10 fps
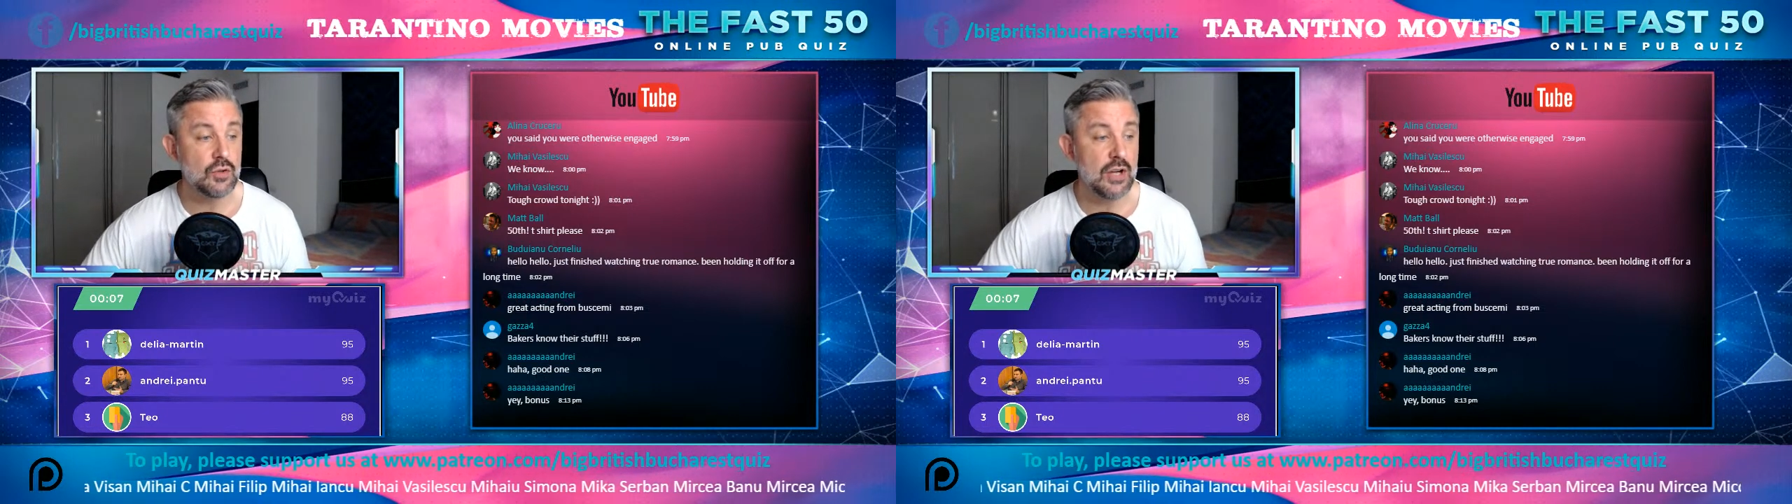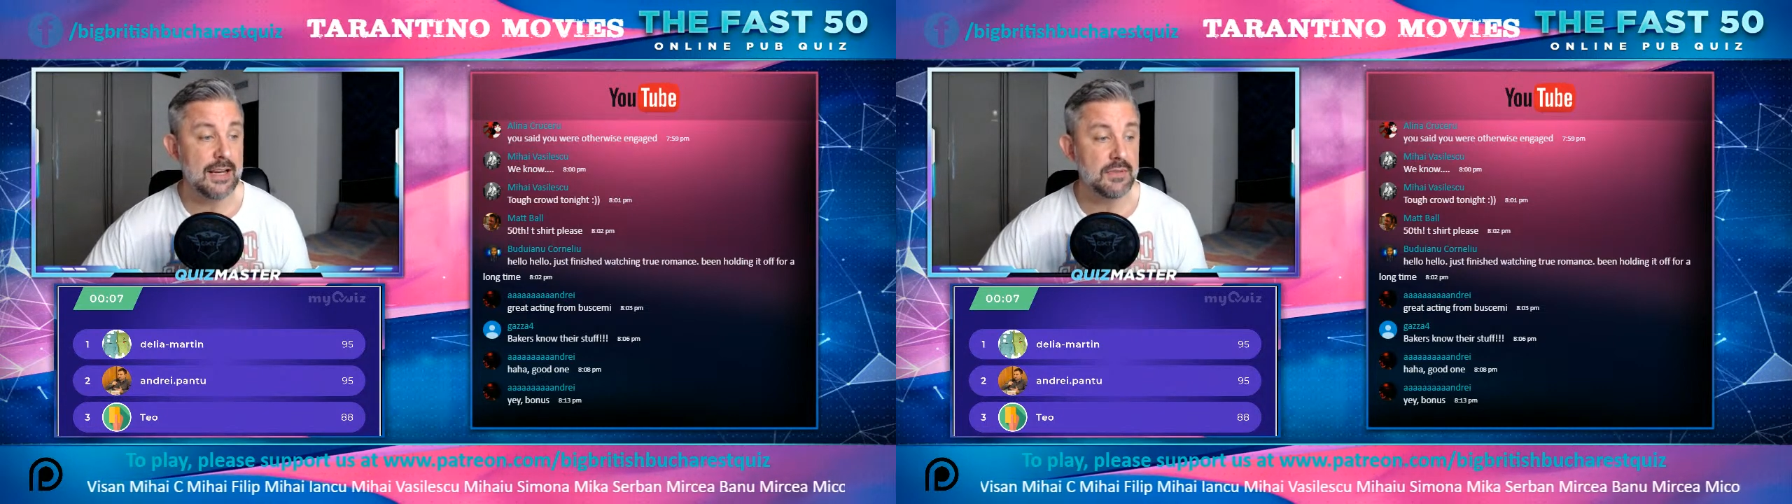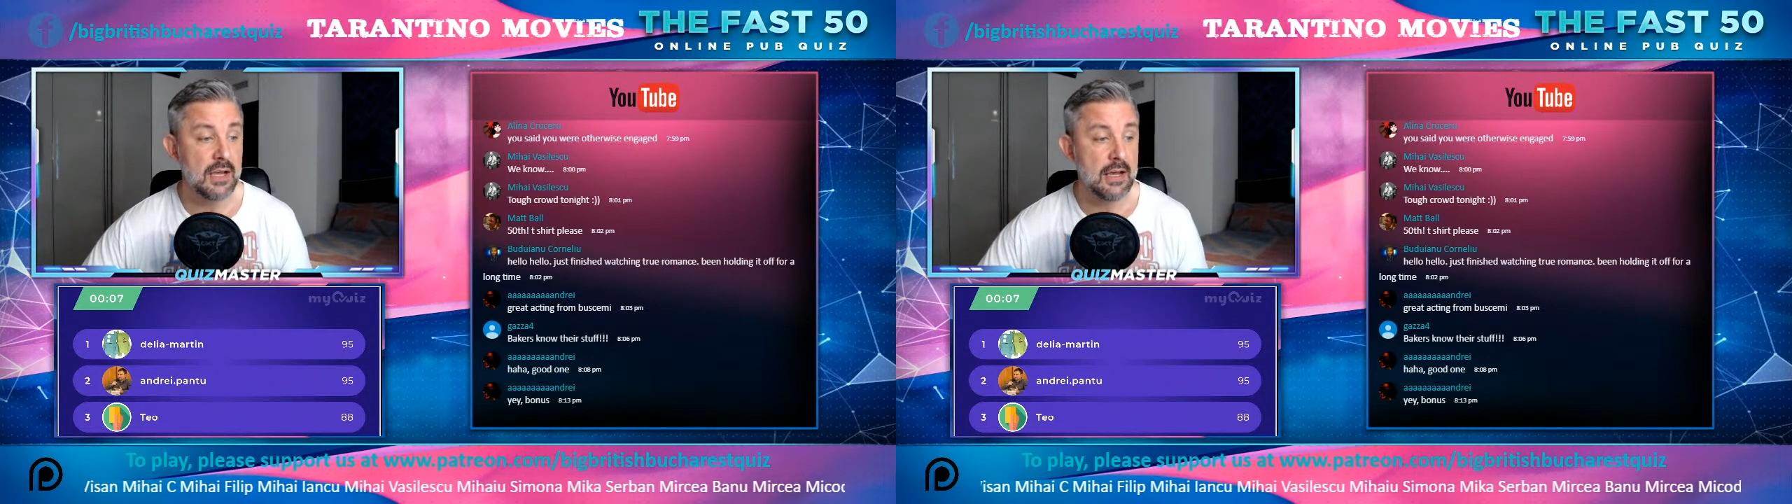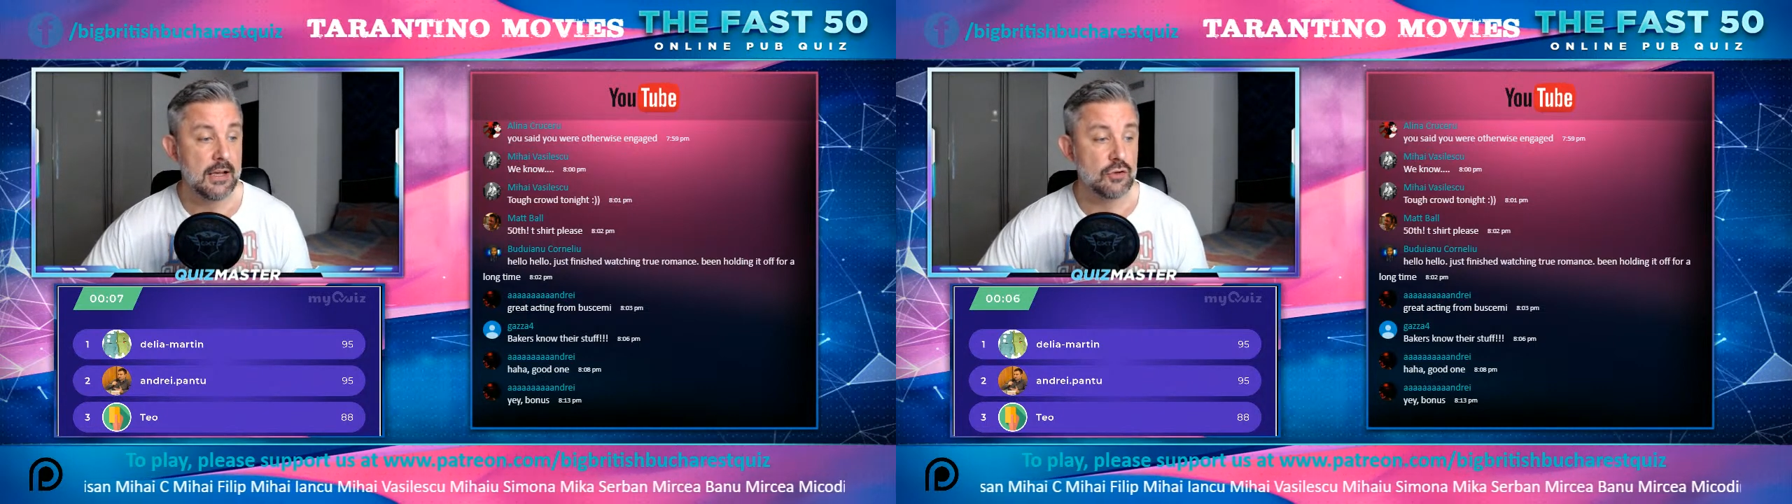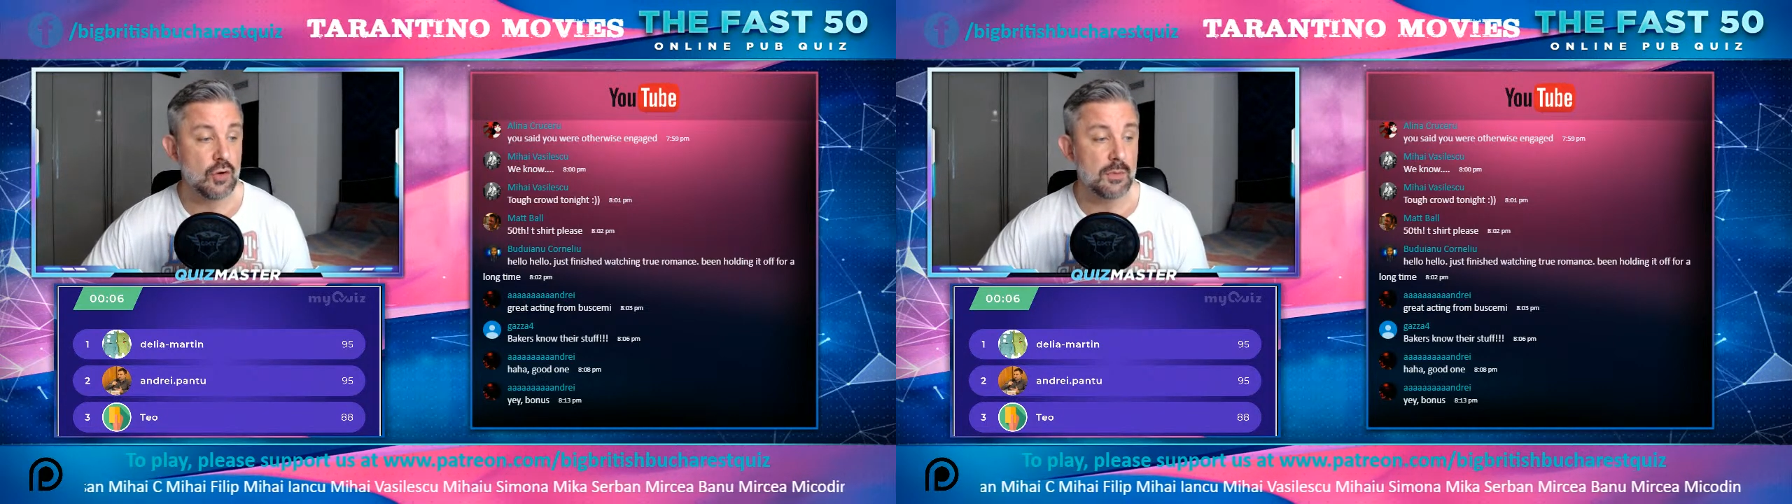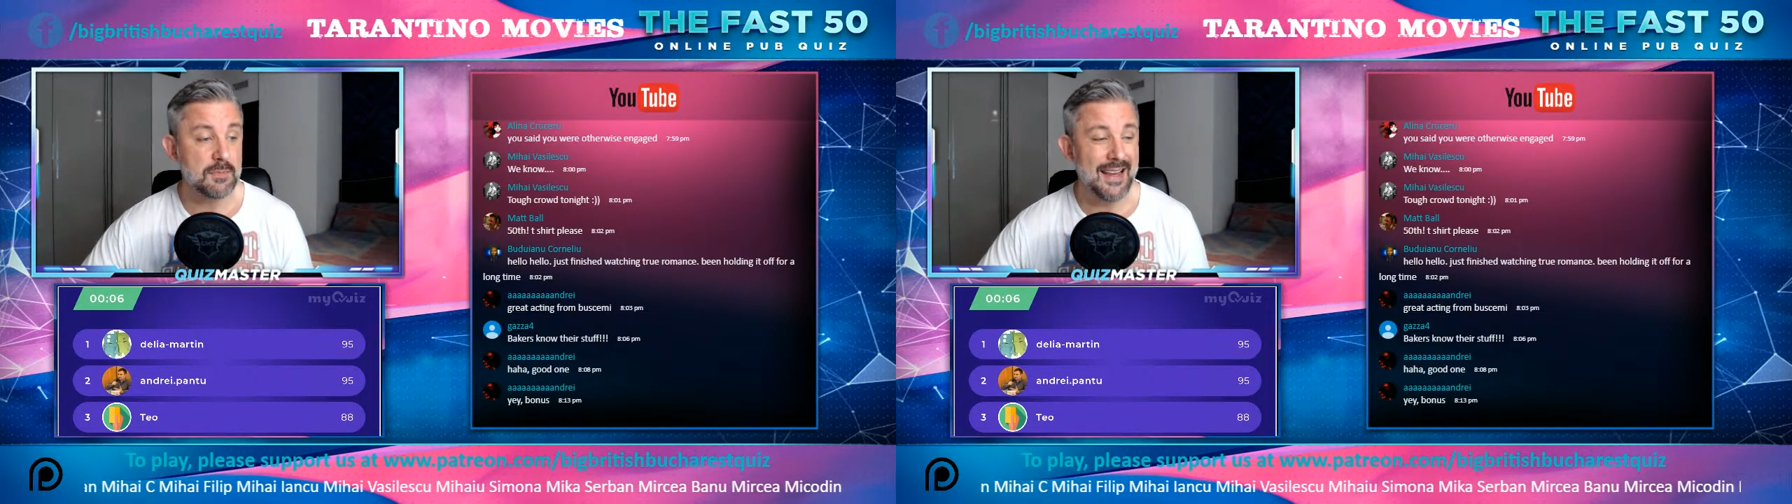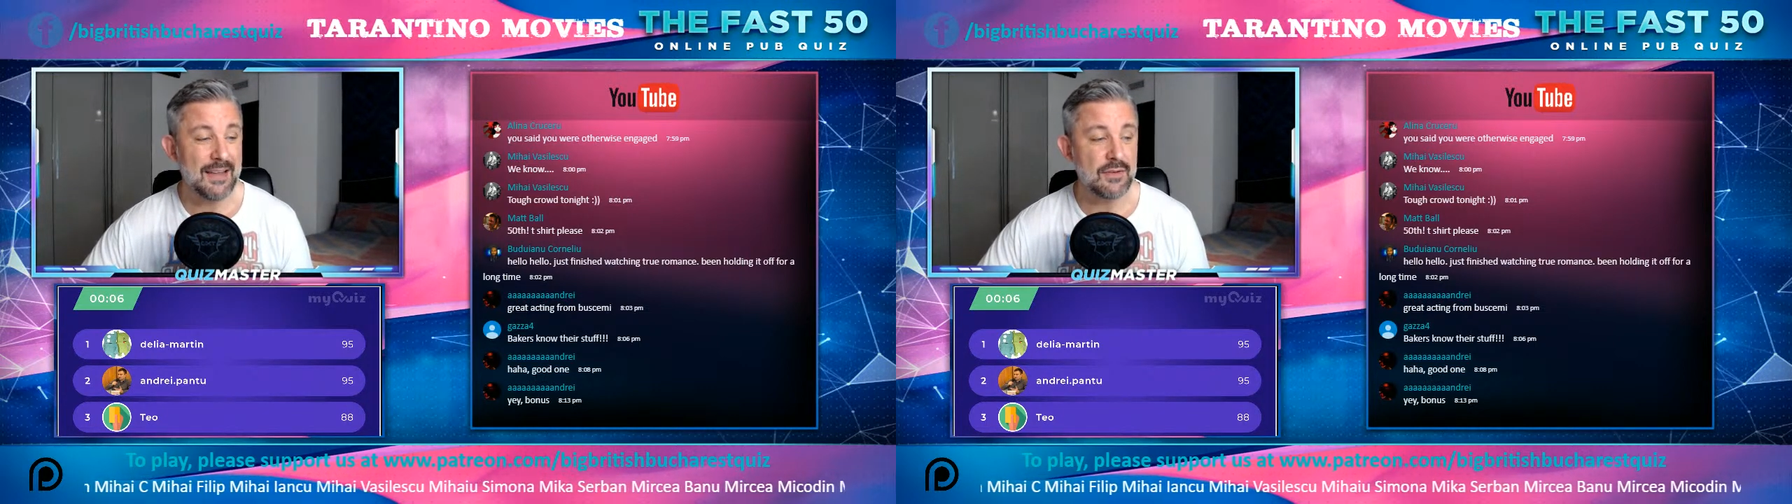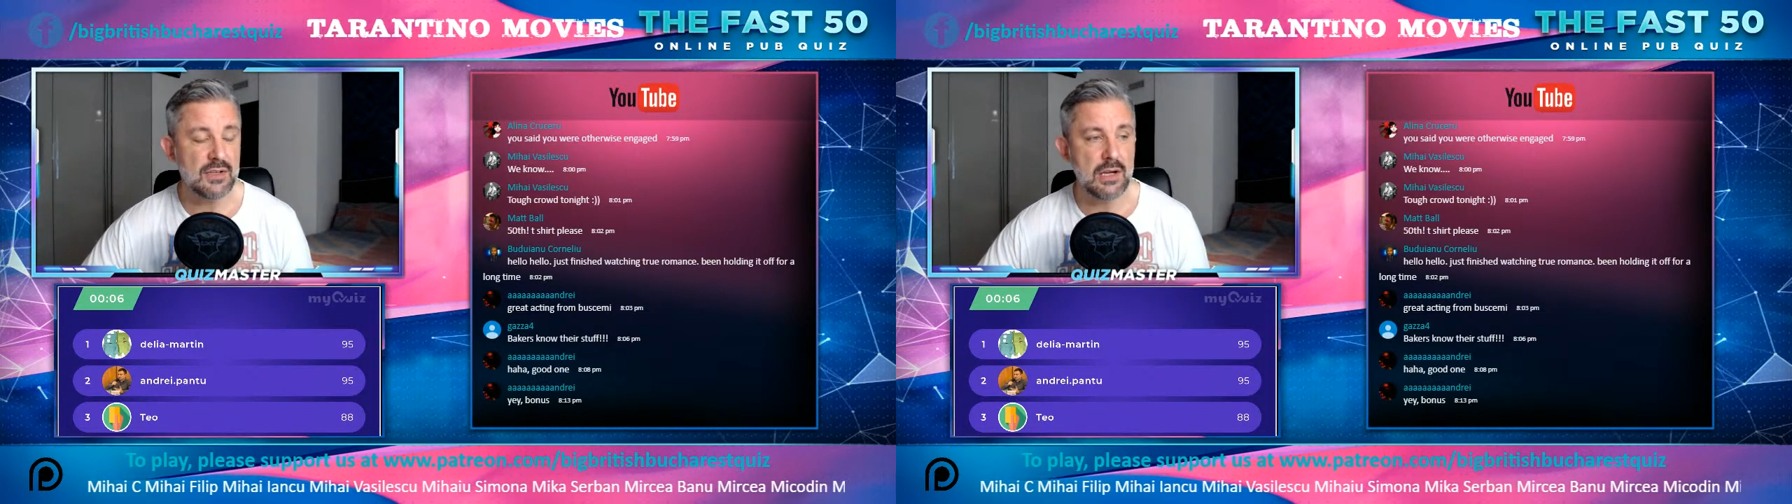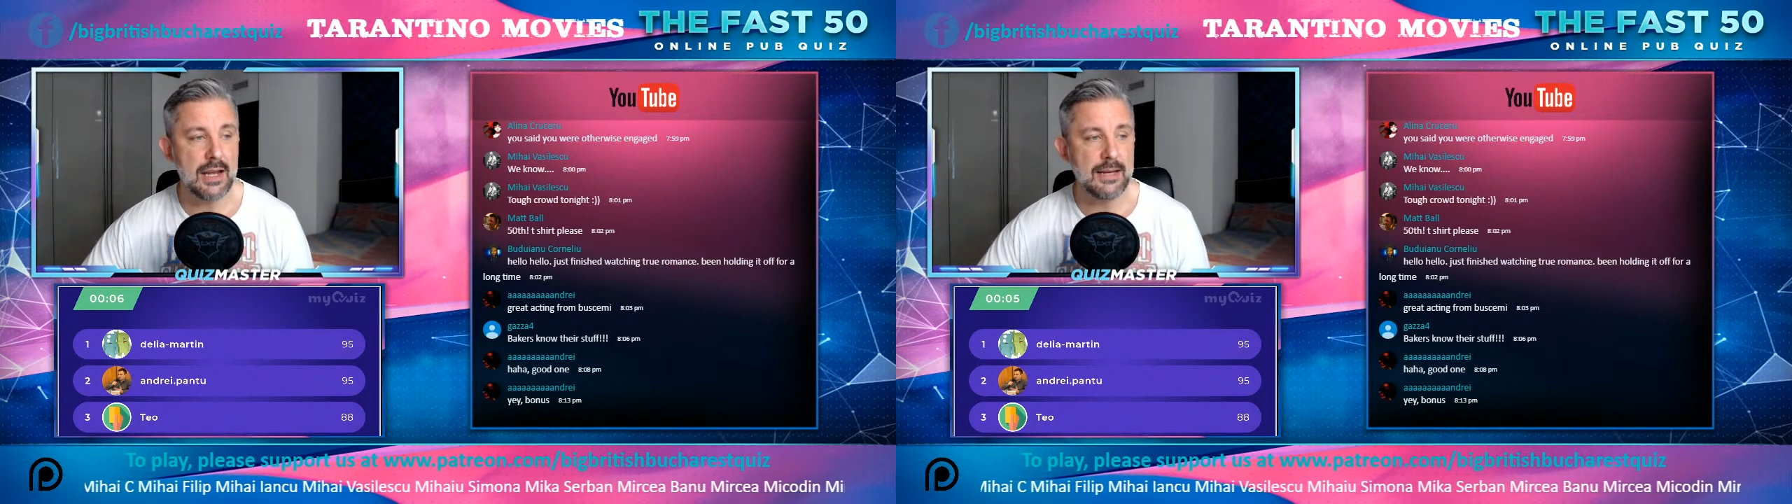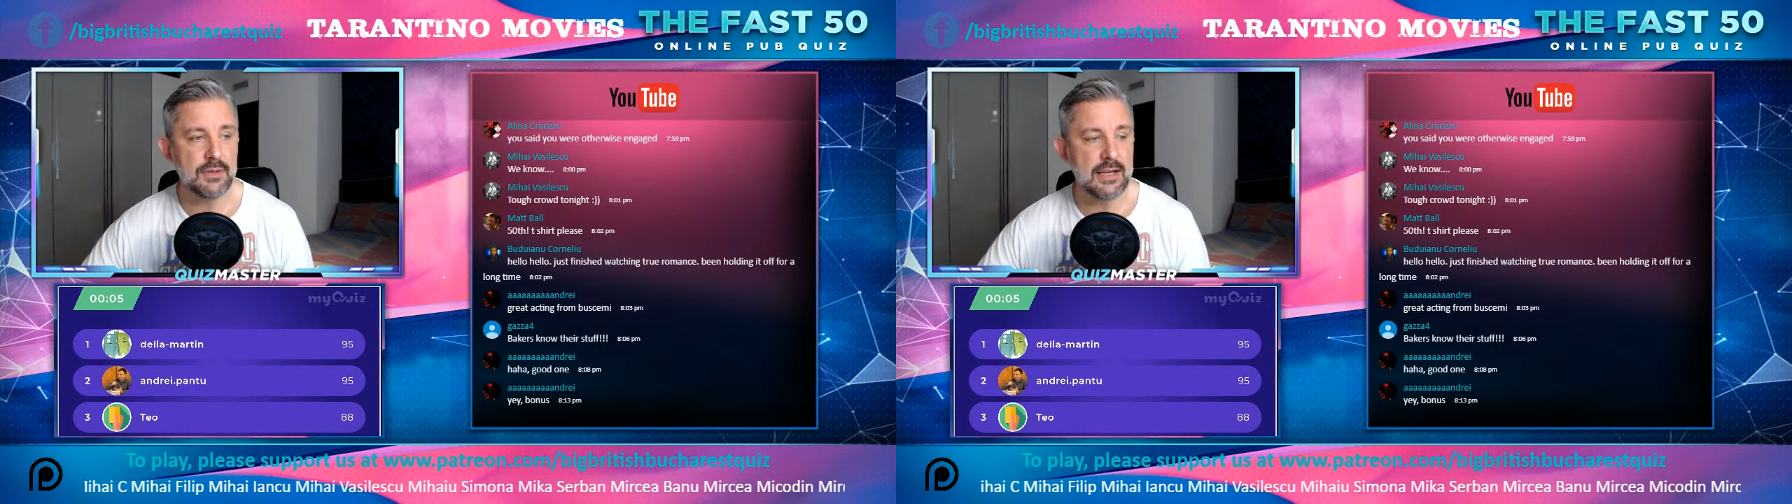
James drops back ever so slightly,